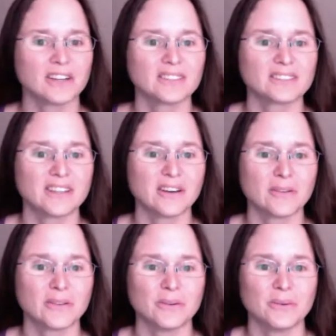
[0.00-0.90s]
tell
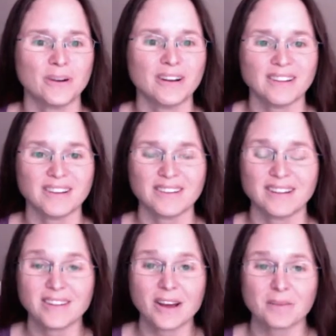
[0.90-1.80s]
you a
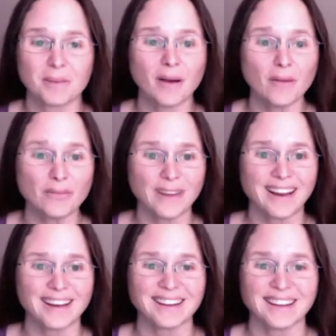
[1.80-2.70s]
lot about
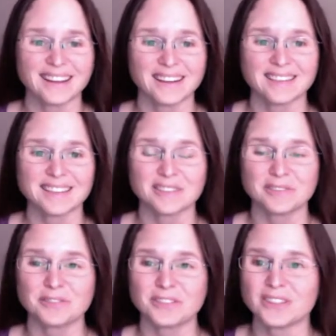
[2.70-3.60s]
that, and didn't
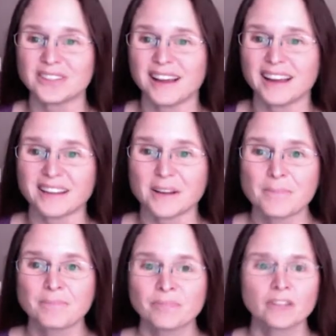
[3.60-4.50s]
feel like
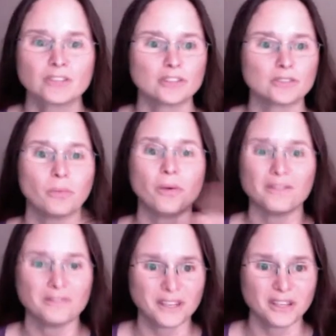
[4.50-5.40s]
just
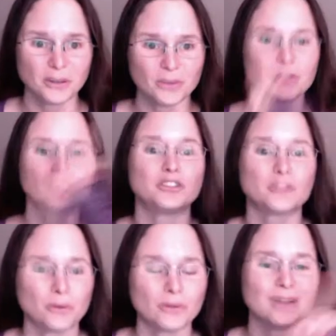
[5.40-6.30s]
one video could
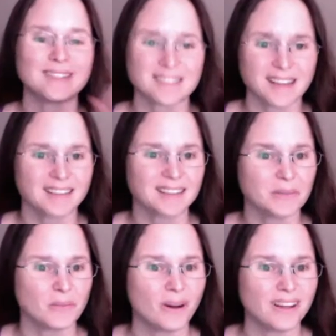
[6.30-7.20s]
show you exactly
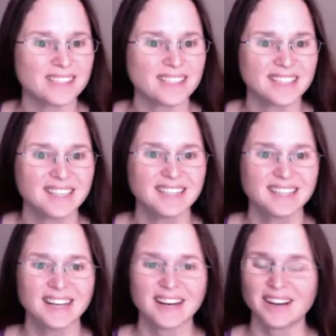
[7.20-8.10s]
what
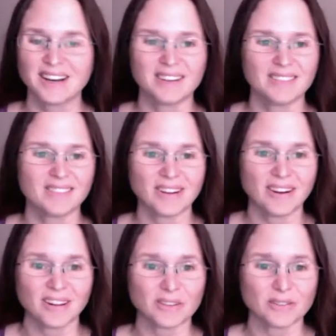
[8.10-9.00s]

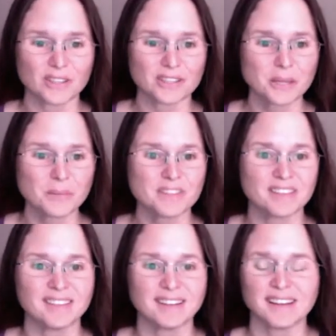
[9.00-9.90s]
all of our tips
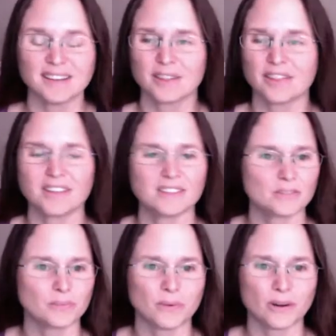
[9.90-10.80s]
and things
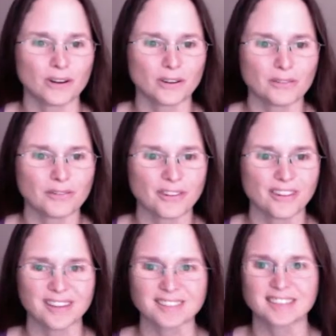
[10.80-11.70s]
were for
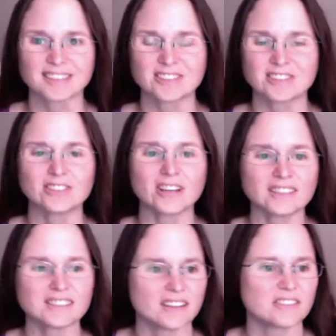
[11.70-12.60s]
this. It's
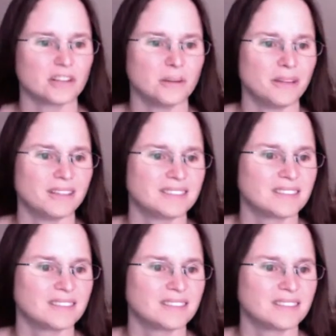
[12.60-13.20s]
just such an immense